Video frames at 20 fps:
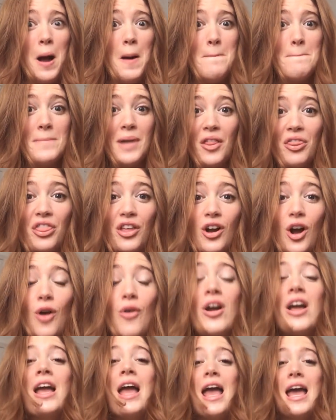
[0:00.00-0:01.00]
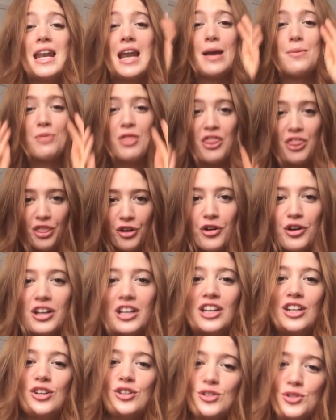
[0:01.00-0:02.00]
a month ago and I'm 30
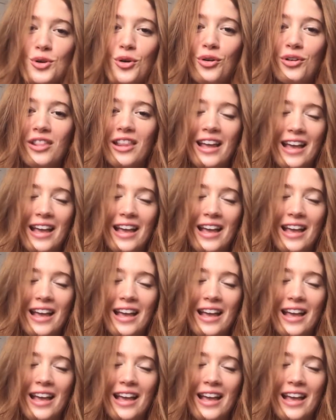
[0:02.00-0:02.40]
years old.